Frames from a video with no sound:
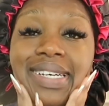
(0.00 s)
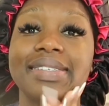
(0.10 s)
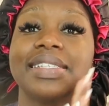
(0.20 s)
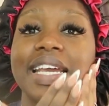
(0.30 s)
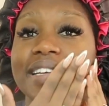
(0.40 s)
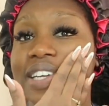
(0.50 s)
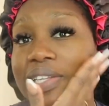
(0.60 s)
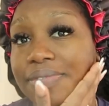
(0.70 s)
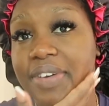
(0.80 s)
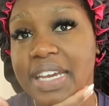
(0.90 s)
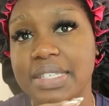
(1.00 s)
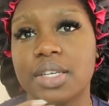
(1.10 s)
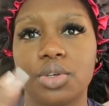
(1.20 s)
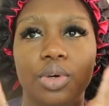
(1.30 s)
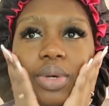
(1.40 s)
stays on the face
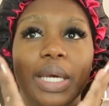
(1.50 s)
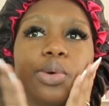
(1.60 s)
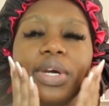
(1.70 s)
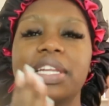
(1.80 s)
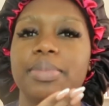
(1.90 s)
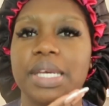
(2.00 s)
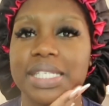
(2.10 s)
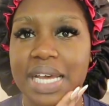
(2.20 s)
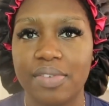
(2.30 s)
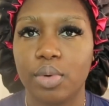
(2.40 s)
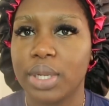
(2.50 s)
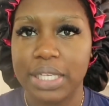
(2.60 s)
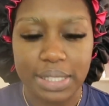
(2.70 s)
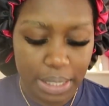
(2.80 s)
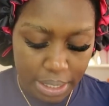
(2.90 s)
and you don't get oily, because I have
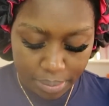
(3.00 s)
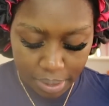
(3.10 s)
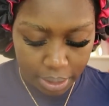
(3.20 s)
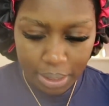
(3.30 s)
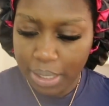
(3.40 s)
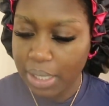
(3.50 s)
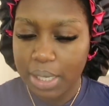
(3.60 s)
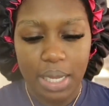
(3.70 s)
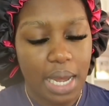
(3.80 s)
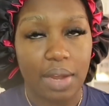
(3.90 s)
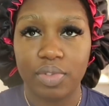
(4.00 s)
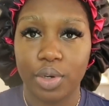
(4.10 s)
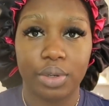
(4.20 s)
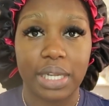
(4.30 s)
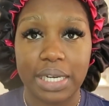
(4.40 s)
oily skin, but I've
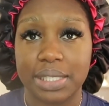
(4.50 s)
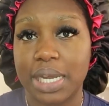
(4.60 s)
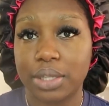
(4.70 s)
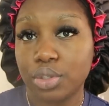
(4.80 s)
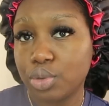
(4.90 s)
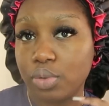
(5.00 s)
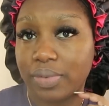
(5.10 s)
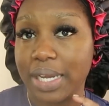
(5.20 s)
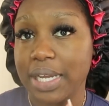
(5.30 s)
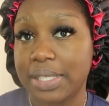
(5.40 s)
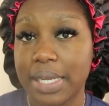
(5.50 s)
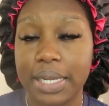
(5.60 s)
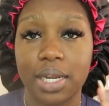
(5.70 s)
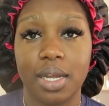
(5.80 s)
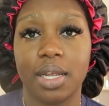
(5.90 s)
learned that it's not the truth. Like I
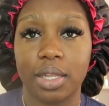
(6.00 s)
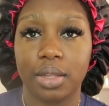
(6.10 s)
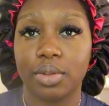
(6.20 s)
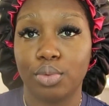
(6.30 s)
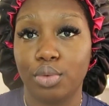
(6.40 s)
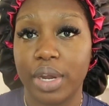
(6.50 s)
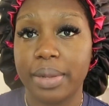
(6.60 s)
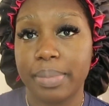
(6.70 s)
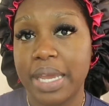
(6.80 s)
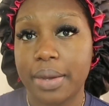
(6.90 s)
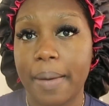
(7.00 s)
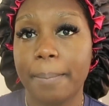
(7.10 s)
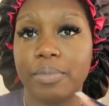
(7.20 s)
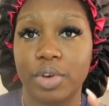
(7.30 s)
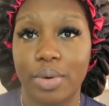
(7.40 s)
said, great
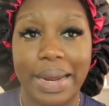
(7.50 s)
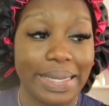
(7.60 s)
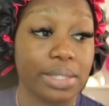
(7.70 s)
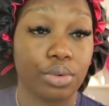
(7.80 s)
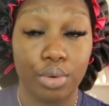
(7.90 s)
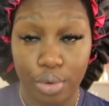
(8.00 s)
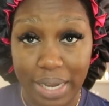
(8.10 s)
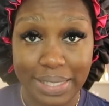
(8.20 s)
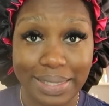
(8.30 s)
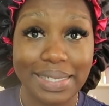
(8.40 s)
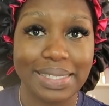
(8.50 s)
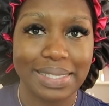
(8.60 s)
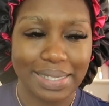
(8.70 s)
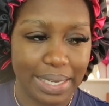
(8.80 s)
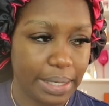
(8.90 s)
makeup requires great
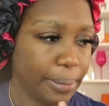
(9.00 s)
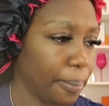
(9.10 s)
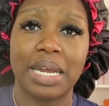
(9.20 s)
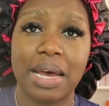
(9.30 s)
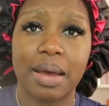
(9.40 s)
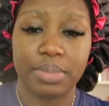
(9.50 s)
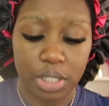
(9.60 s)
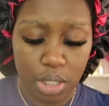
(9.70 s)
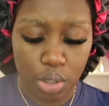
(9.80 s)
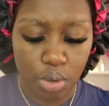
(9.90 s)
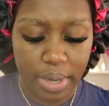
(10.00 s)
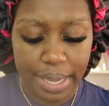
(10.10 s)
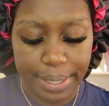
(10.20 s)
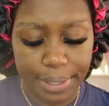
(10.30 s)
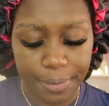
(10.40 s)
skin. So now I'm just gonna go
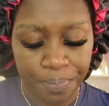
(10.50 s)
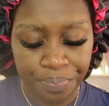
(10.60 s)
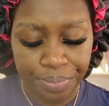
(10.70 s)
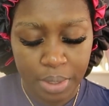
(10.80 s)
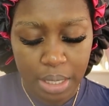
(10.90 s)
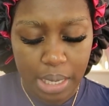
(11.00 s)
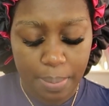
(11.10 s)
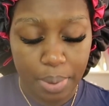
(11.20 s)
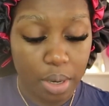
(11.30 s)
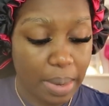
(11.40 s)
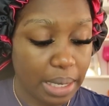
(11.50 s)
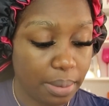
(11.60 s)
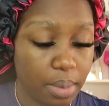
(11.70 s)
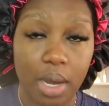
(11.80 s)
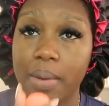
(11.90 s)
ahead and put on my
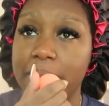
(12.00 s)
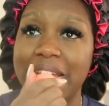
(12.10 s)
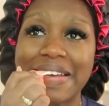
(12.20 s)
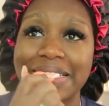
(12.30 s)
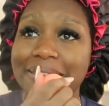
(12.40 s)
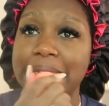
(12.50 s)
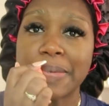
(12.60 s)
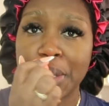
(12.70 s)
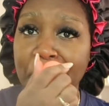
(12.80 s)
lip balm because